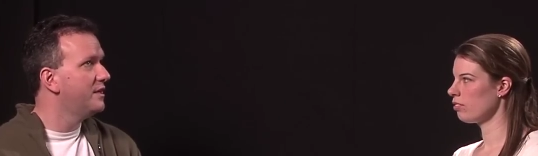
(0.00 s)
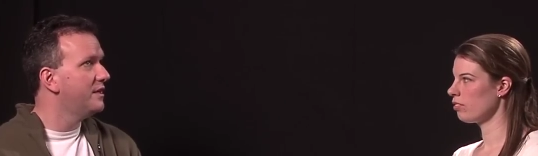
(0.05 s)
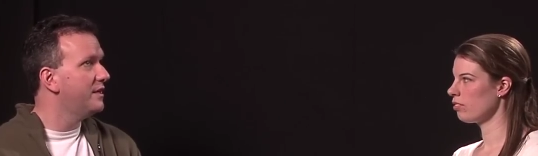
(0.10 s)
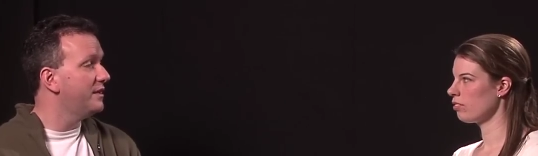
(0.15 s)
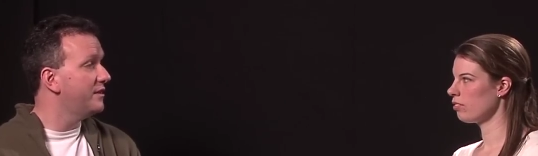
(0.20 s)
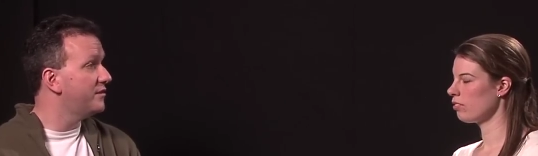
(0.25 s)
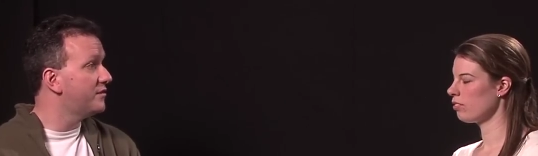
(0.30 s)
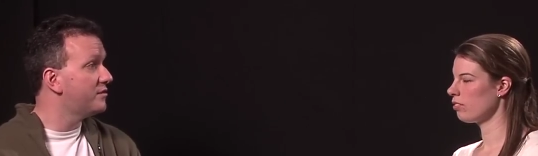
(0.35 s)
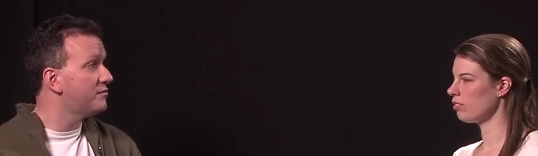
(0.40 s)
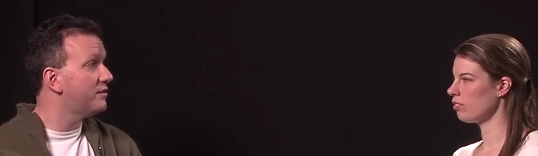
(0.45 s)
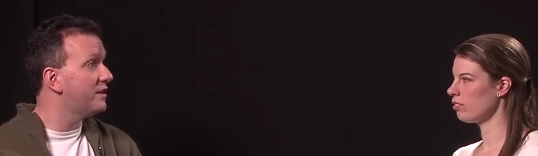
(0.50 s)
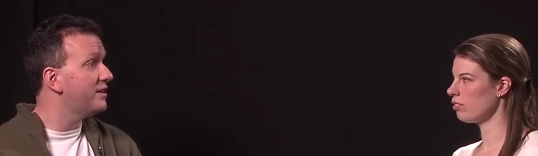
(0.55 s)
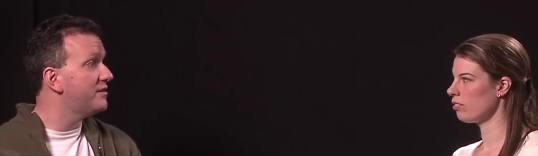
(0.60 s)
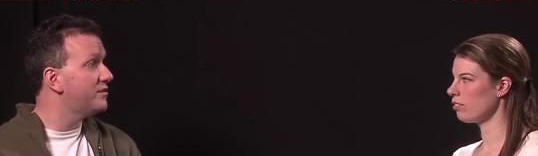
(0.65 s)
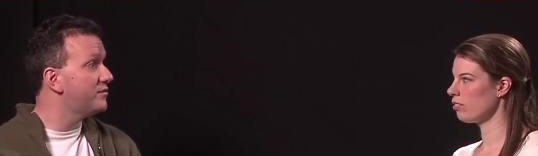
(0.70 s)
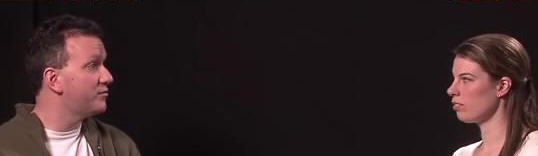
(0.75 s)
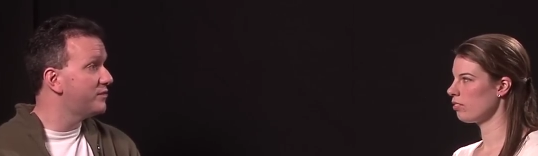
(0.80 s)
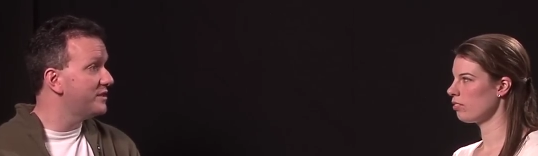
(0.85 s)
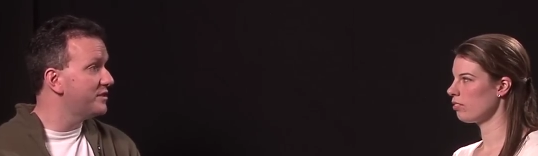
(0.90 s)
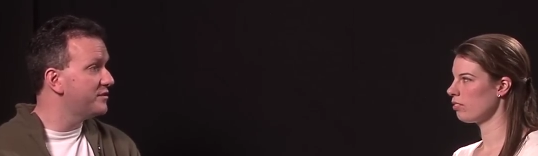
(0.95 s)
Speaker 1: is the
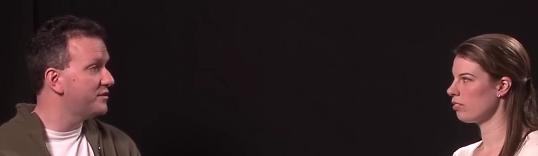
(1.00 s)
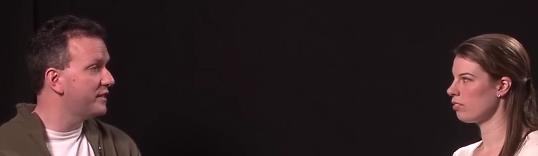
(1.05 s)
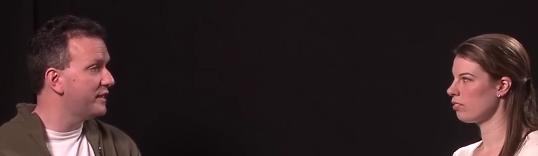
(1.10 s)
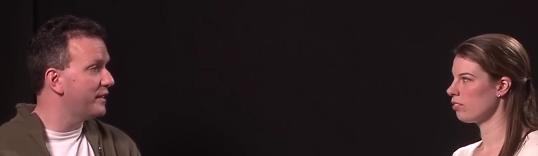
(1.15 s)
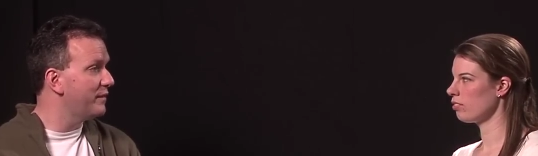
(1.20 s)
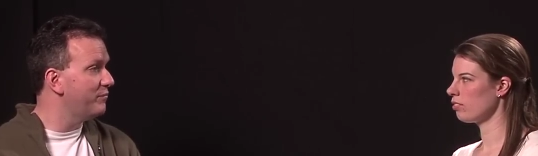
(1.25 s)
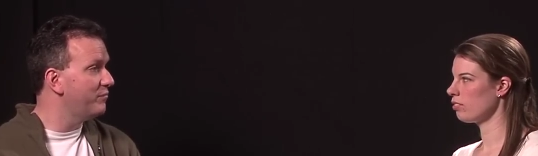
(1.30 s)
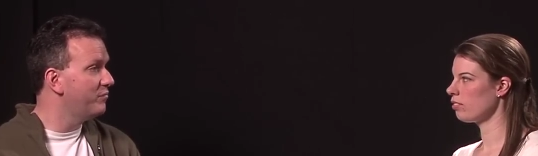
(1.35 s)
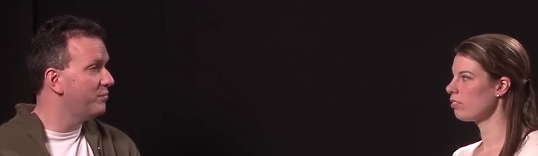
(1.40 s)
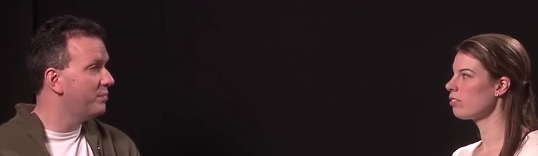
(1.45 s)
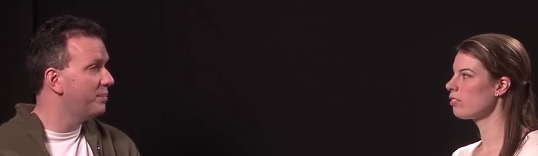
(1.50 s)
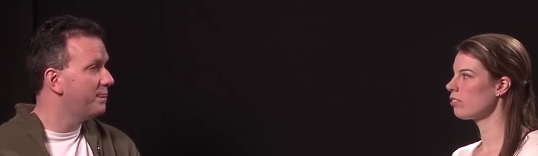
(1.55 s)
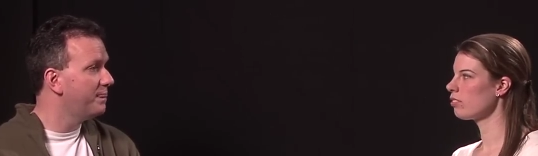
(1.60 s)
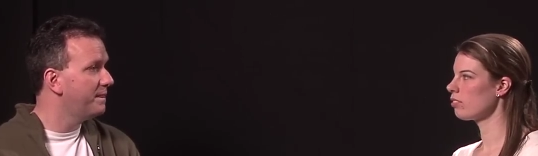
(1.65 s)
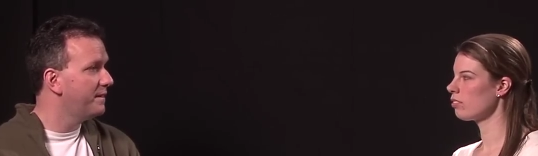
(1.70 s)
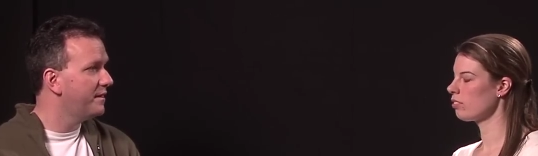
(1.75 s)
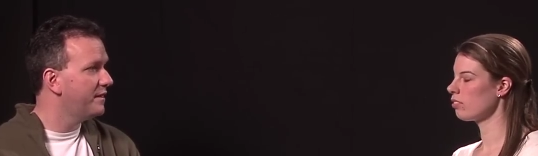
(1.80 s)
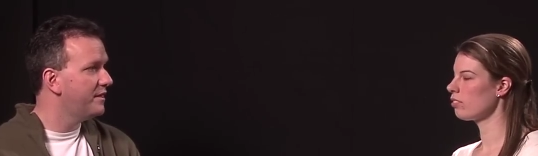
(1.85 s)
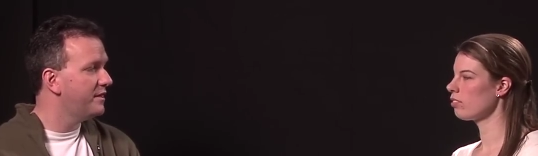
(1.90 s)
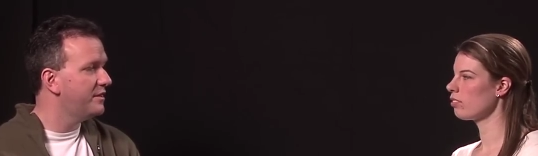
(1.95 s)
rise of real time.
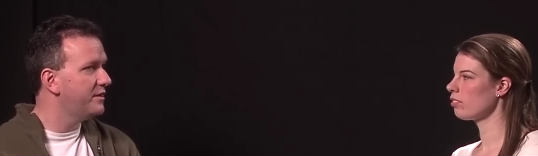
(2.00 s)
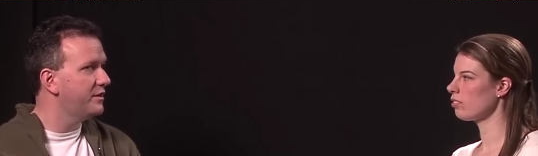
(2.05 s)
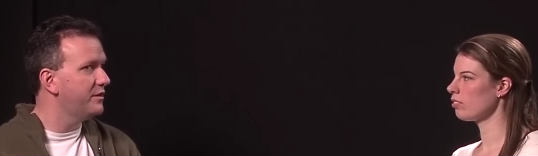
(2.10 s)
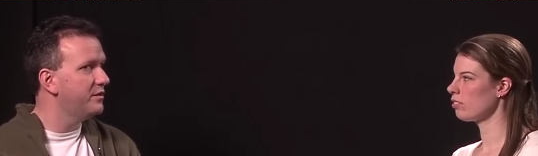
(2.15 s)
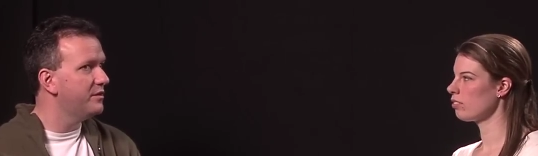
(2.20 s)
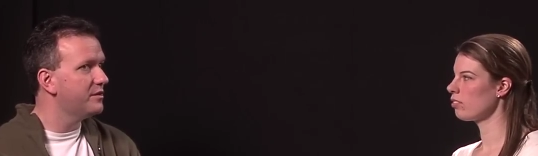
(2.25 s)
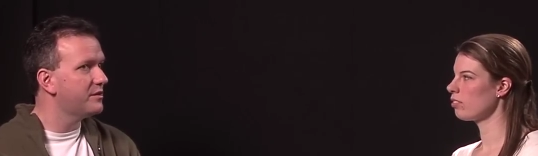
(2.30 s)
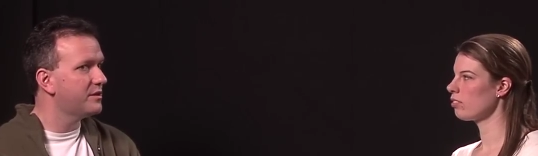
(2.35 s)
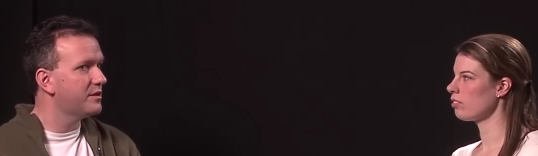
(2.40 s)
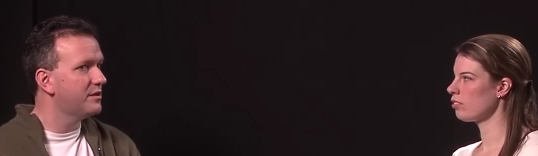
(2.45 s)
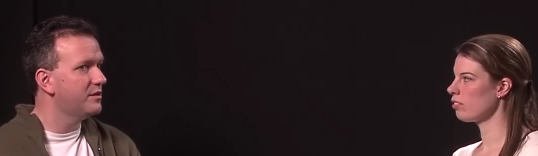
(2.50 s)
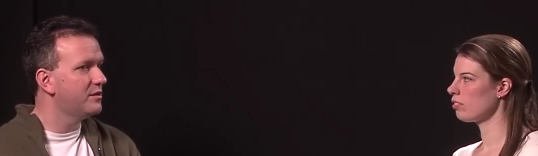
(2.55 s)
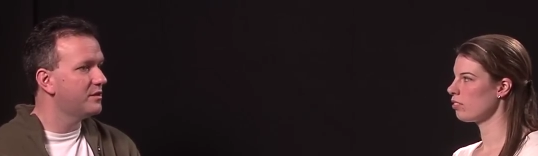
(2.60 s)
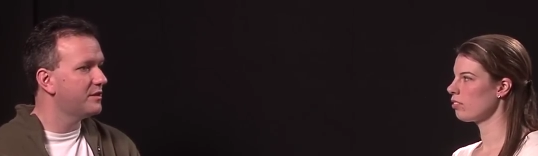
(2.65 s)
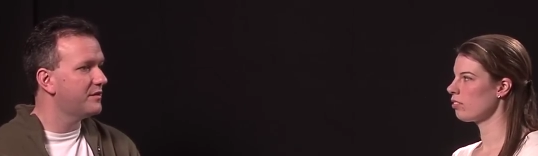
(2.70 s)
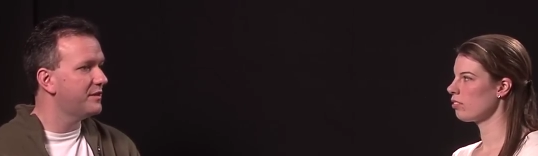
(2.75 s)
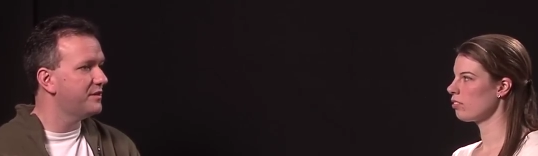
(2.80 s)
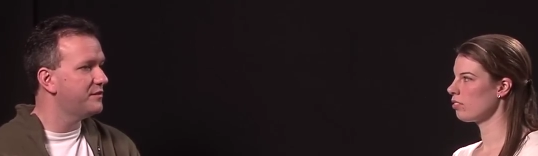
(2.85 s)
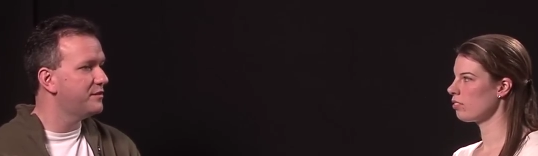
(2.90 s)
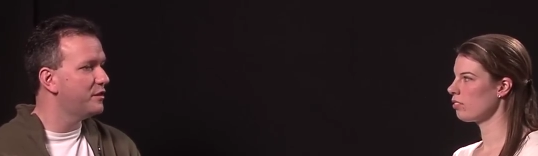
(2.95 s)
You know, you're not going to
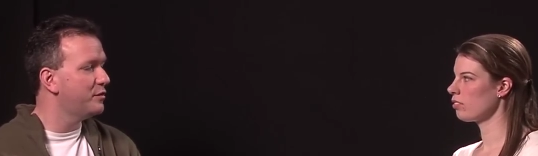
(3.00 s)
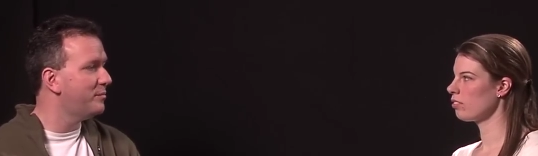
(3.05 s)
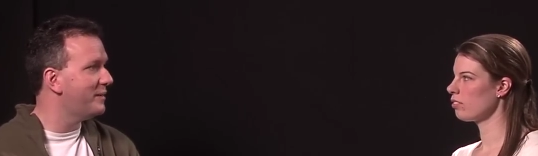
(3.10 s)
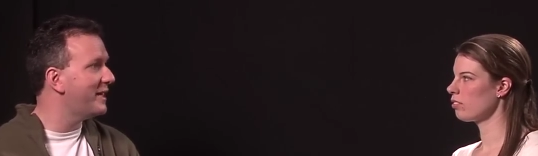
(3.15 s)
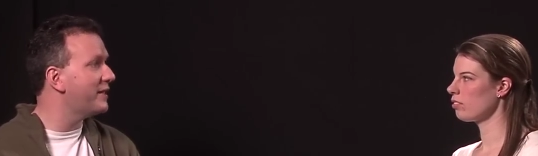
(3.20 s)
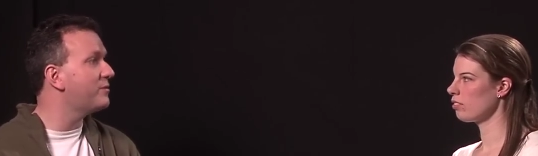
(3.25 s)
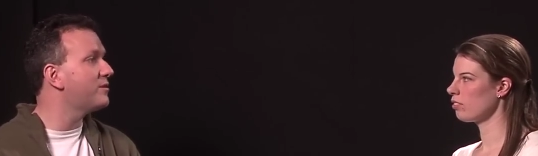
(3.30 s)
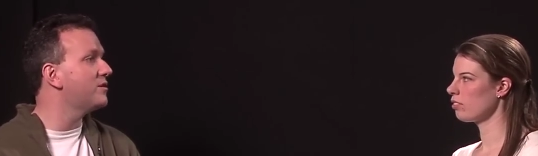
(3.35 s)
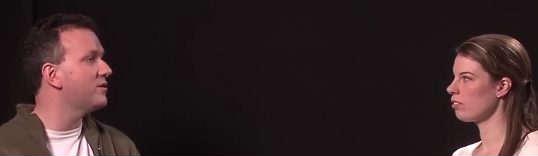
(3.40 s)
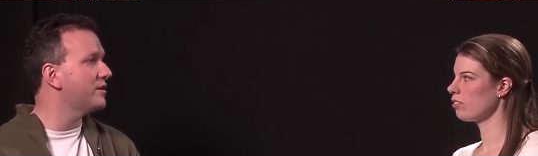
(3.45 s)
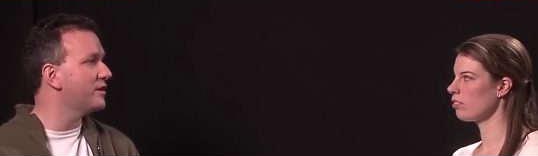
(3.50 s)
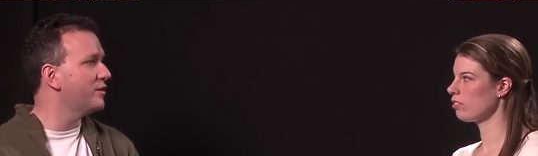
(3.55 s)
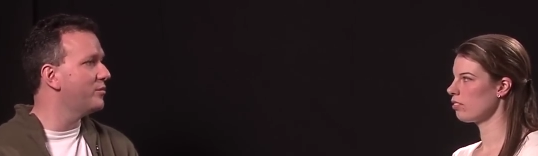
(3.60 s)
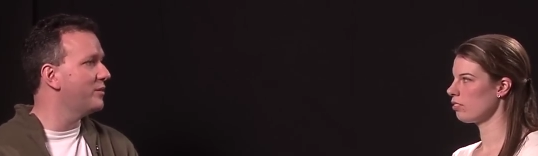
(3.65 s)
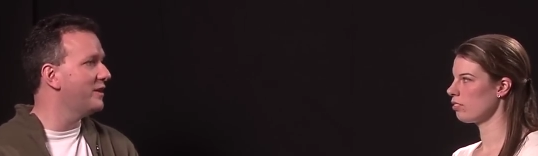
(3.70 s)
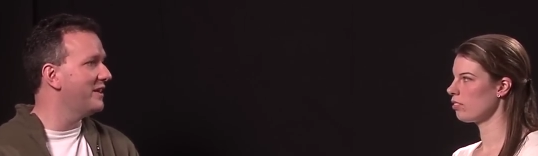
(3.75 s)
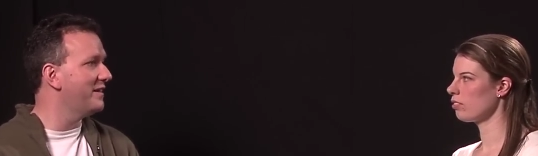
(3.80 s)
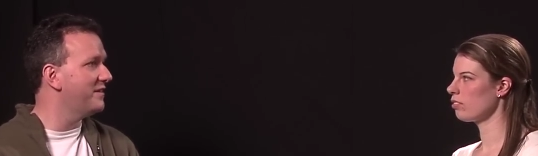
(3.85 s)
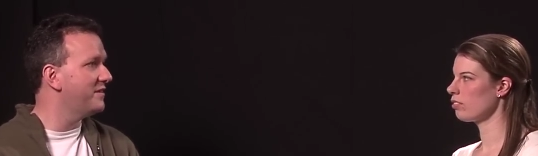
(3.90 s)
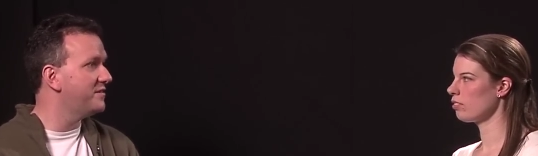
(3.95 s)
look at this in a backward
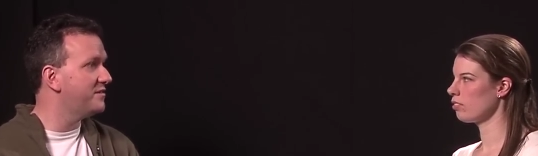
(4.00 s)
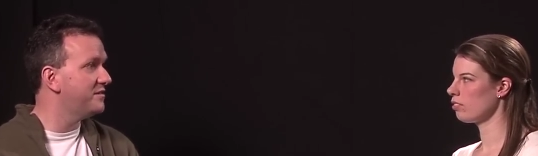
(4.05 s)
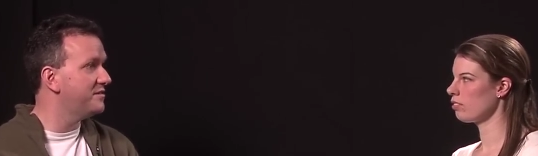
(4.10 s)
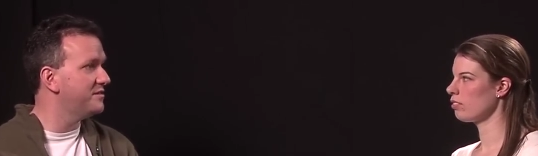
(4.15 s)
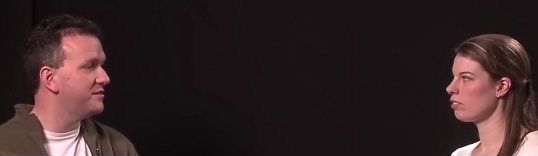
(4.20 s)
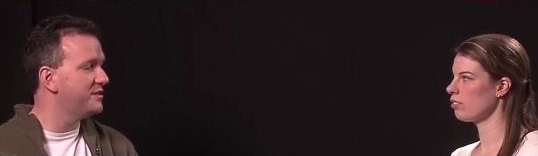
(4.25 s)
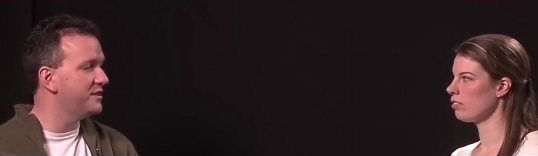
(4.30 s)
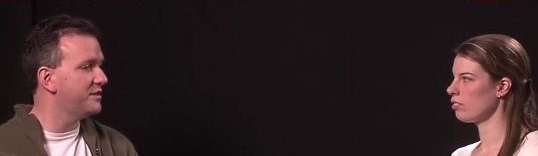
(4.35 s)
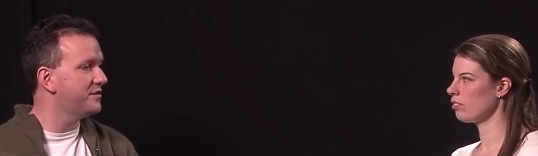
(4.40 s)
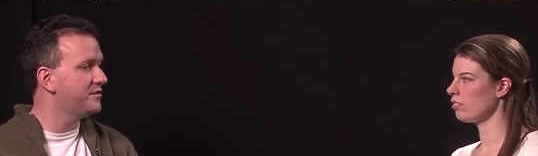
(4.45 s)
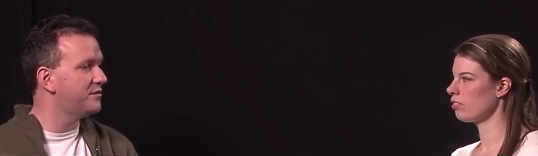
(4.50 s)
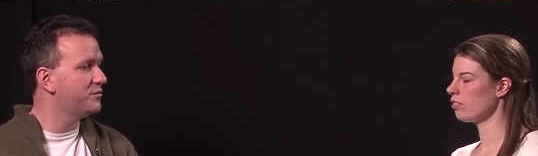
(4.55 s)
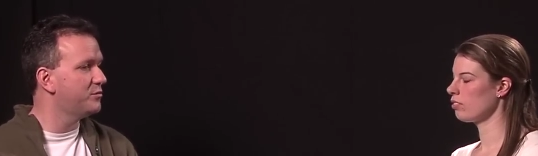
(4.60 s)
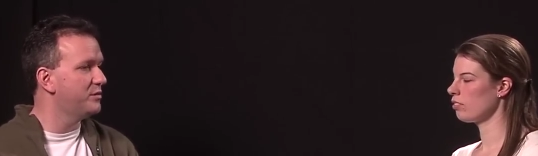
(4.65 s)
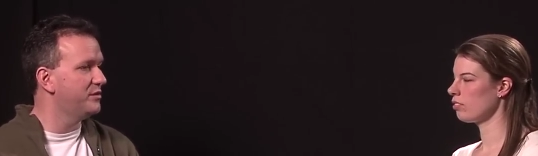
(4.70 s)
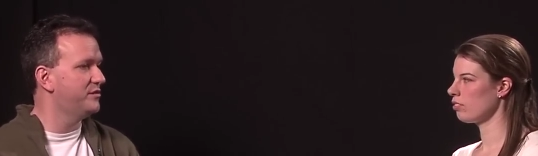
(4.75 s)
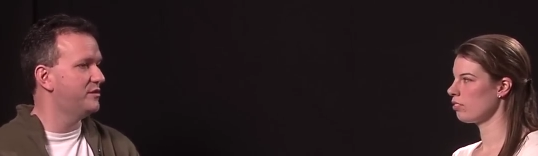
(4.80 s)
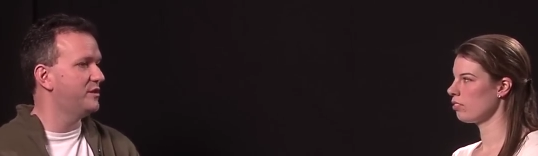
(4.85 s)
looking way. This isn't just we're